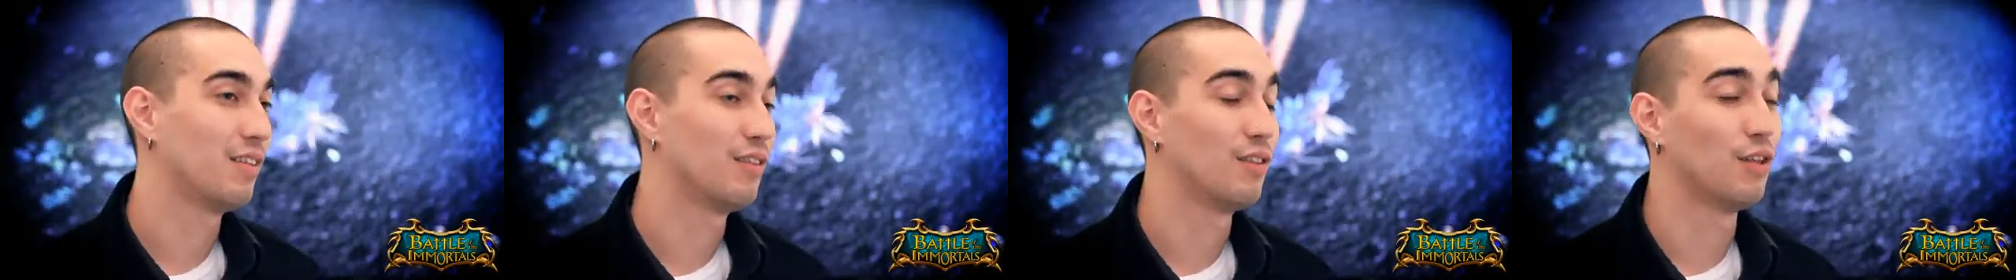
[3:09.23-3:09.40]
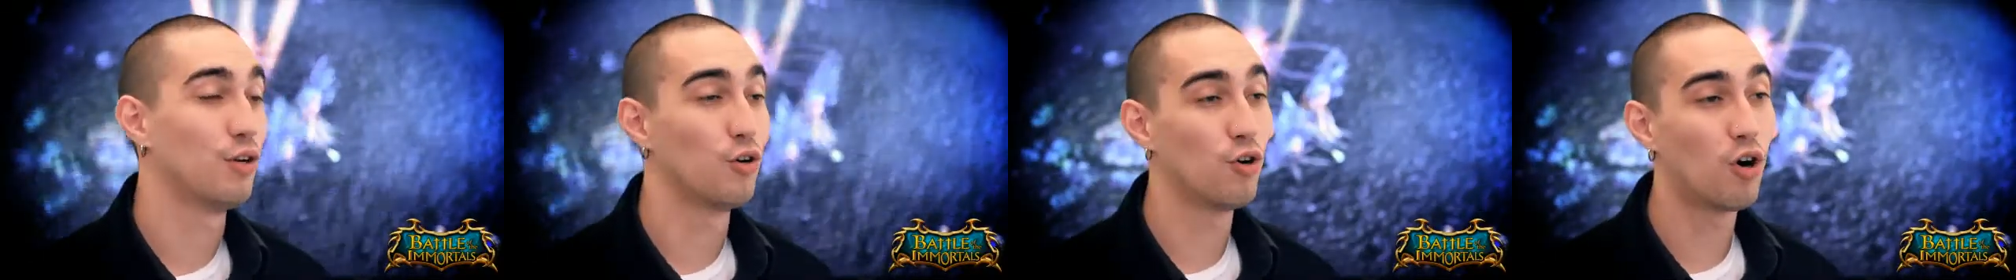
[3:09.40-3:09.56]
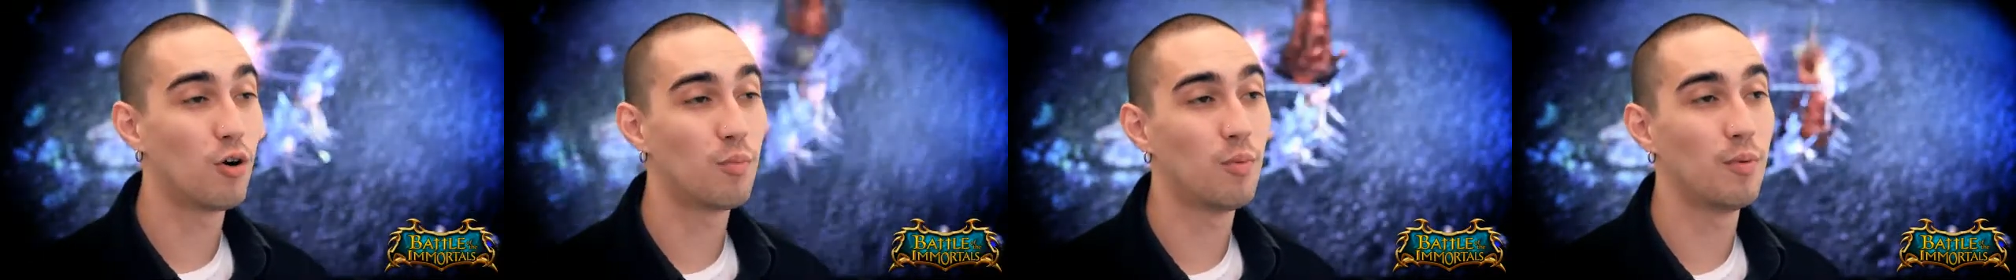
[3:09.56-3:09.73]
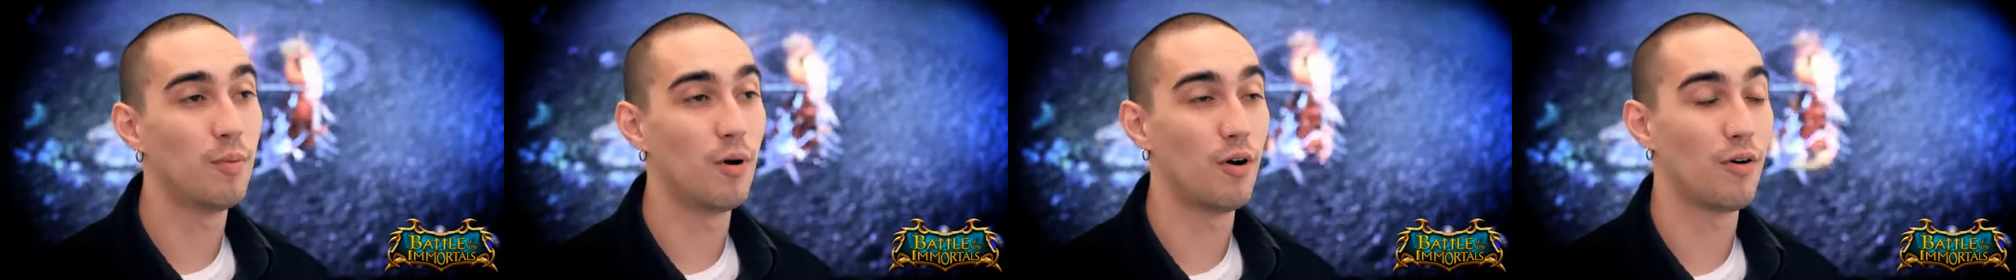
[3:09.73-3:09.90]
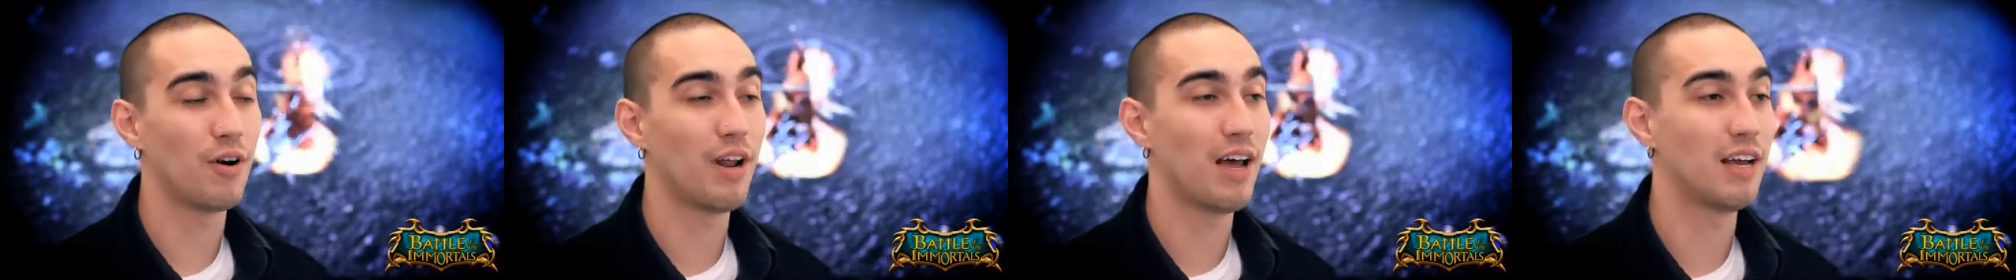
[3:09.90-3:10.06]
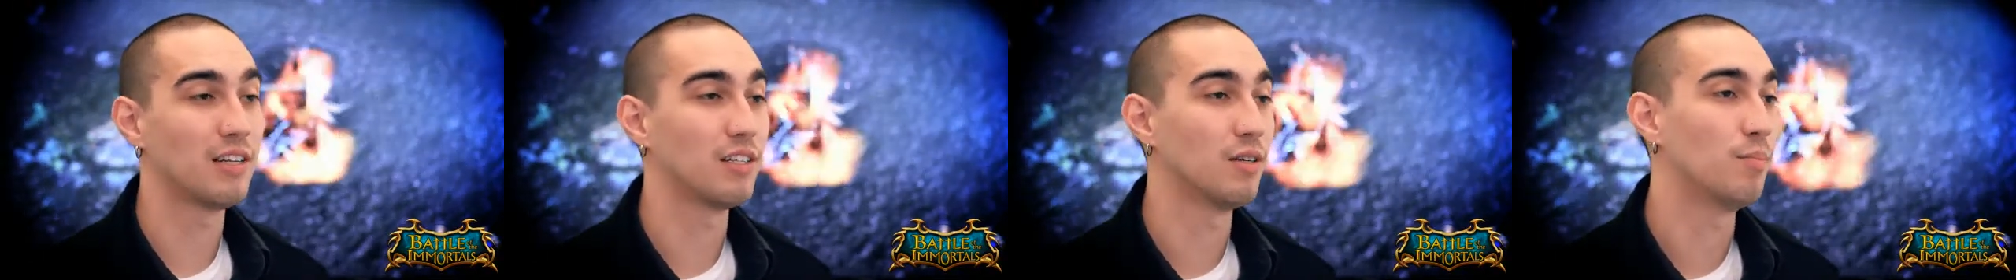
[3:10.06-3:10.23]
the normal
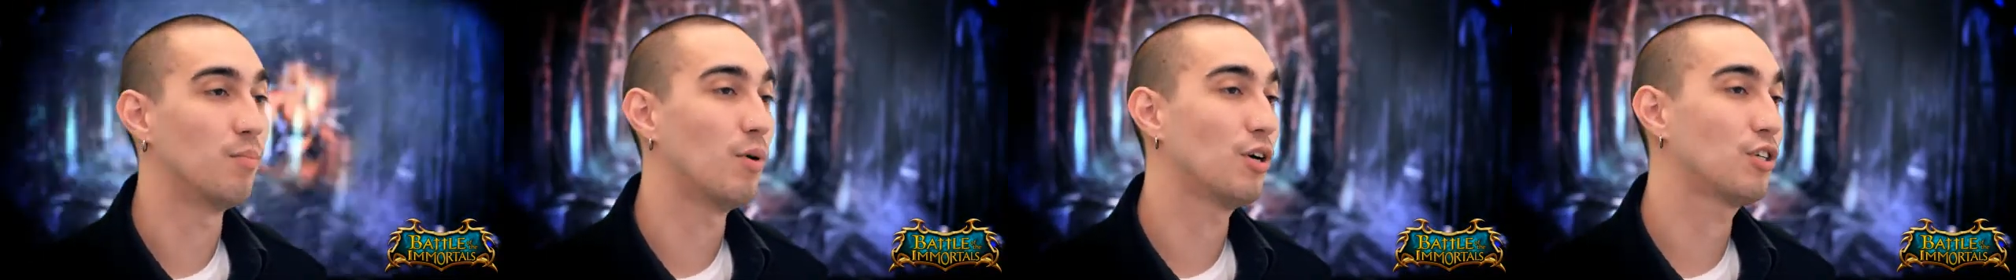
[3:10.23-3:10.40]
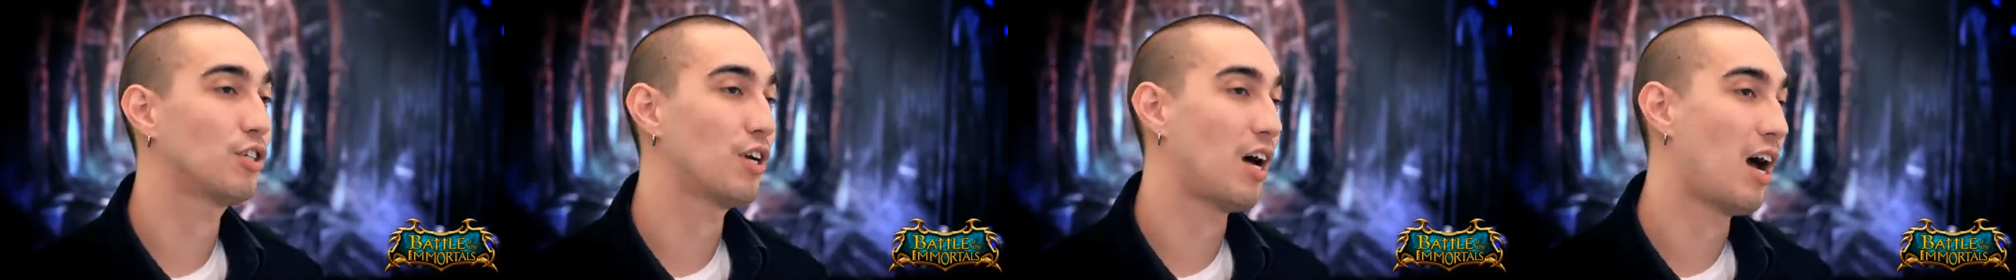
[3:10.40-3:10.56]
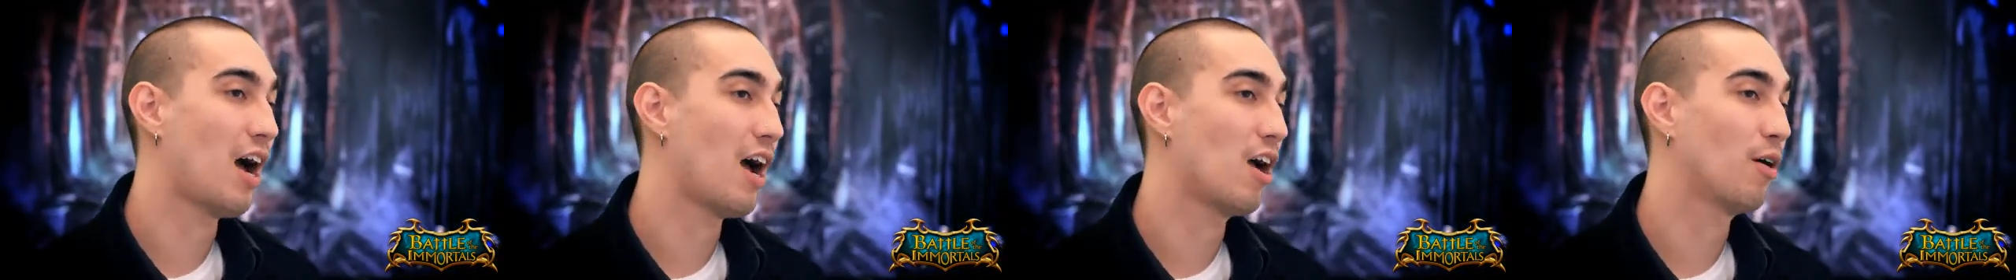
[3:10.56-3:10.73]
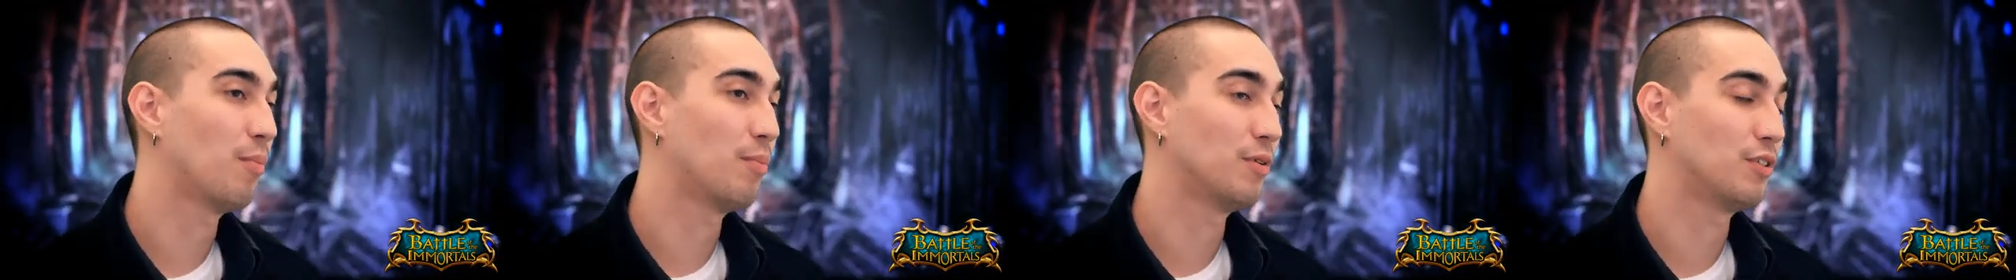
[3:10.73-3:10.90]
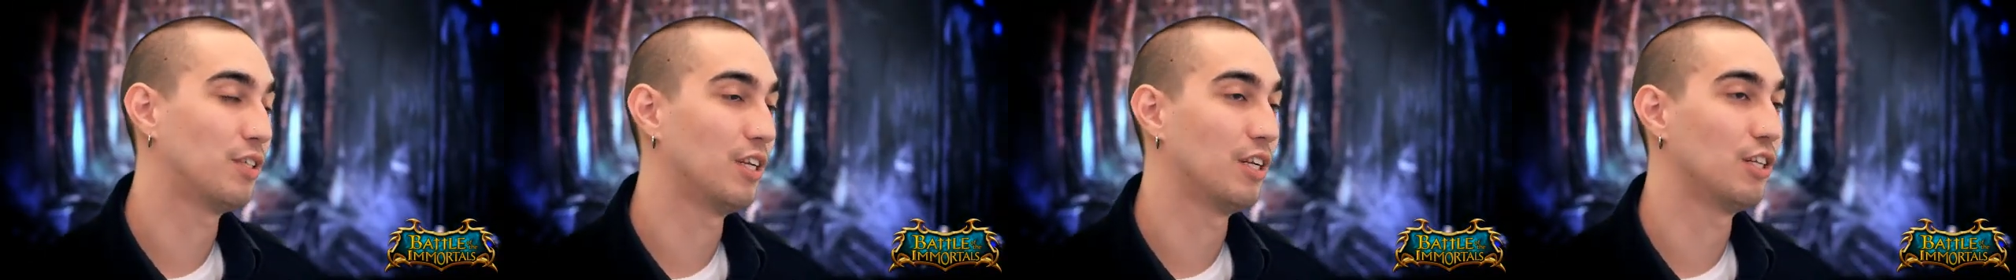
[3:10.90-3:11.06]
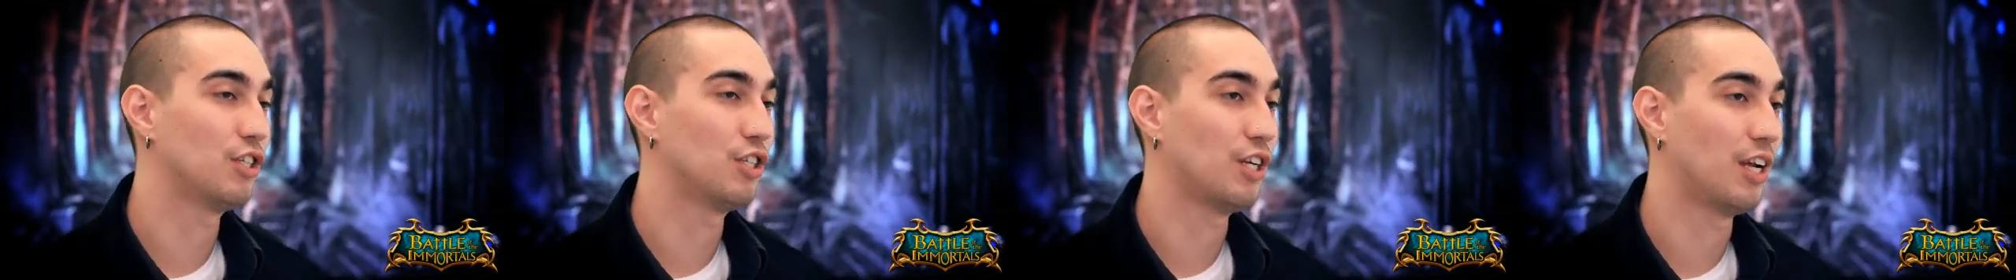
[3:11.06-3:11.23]
mode has a much higher
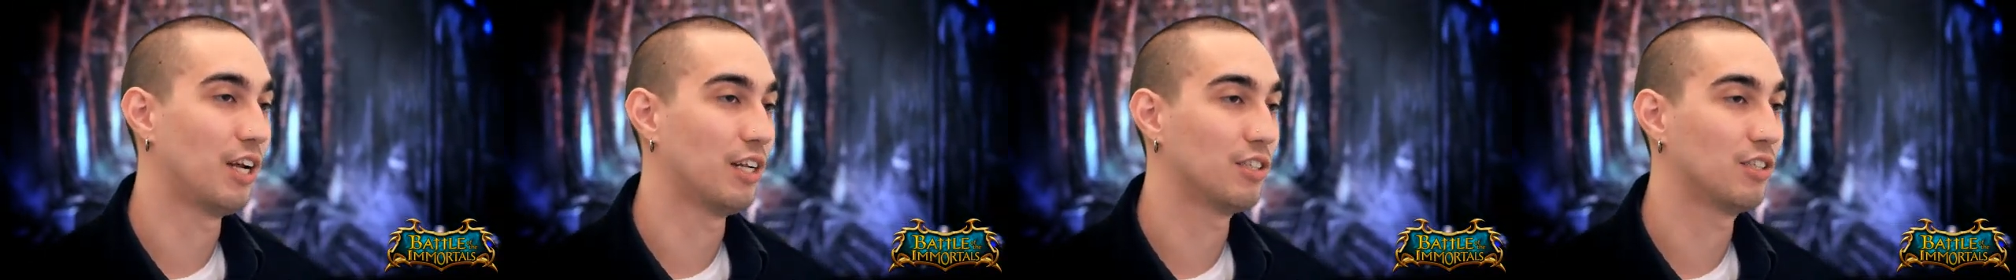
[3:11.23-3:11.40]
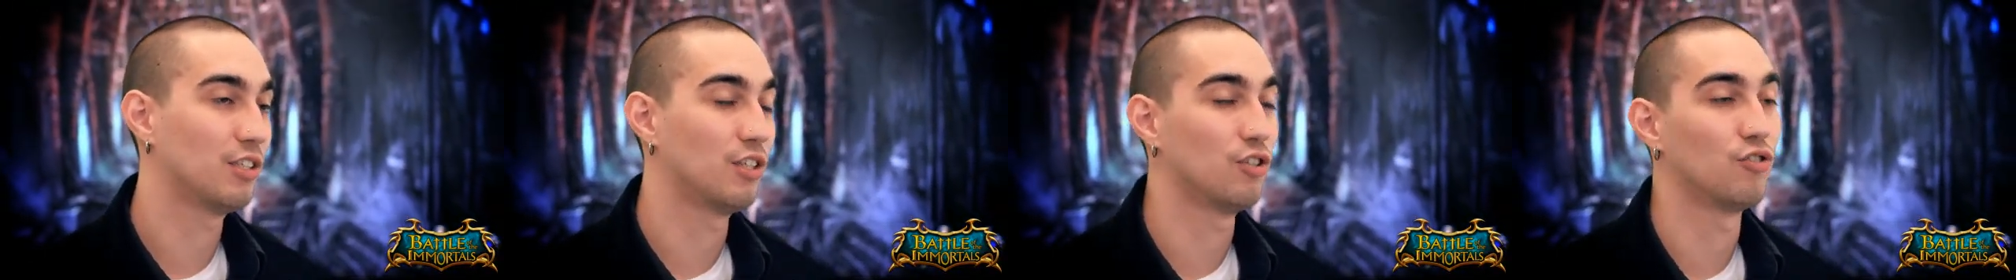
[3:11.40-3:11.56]
% chance